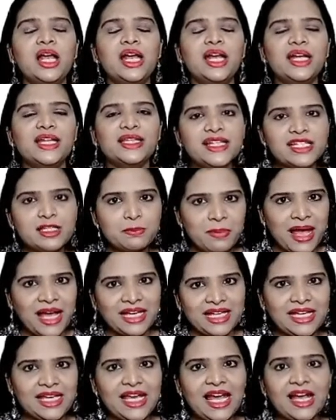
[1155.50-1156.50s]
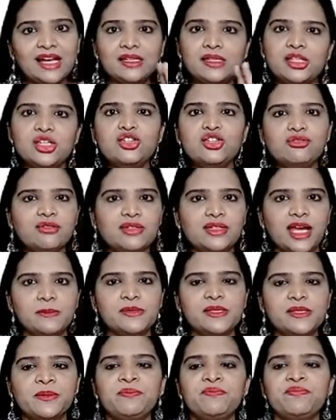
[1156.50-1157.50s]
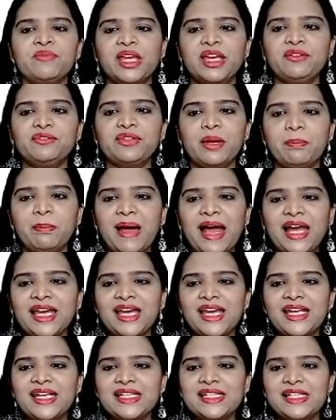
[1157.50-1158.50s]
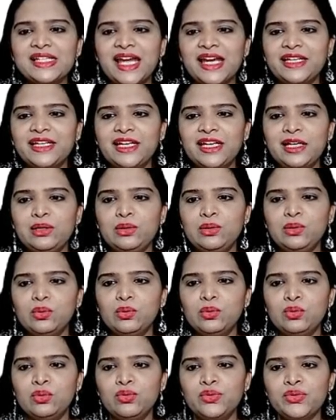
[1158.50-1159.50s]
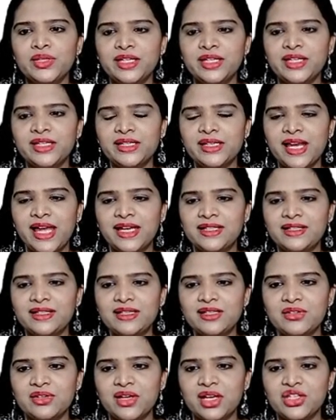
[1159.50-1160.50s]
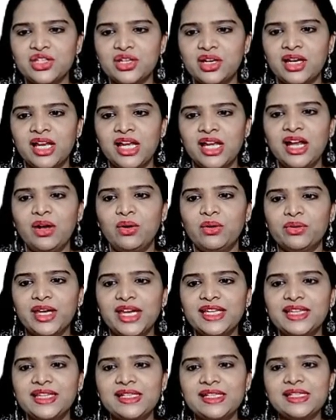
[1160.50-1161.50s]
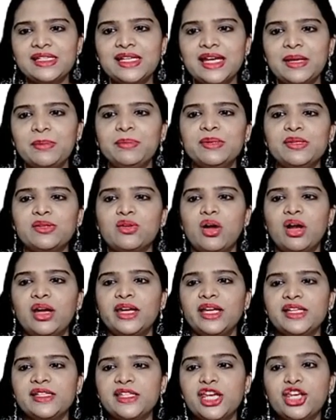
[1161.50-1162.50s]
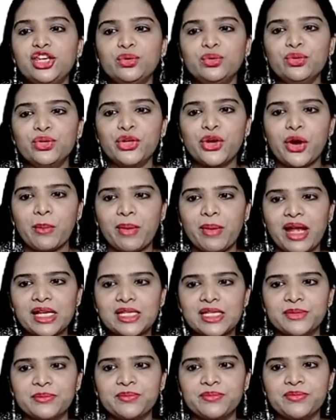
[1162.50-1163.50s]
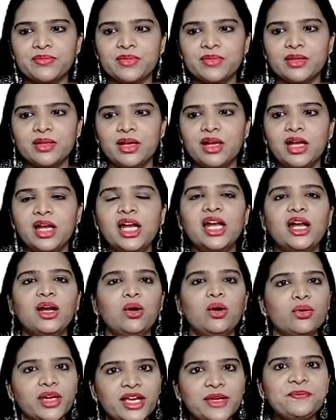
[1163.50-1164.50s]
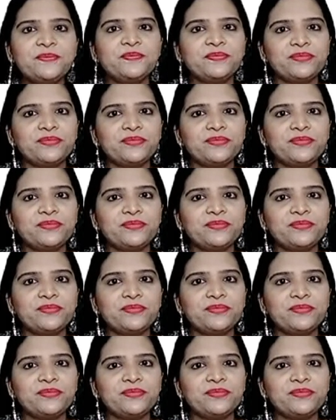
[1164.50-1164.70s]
This packing has two types. If the packing is slightly loose in like this structure, okay, this type is called as euchromatin. Okay,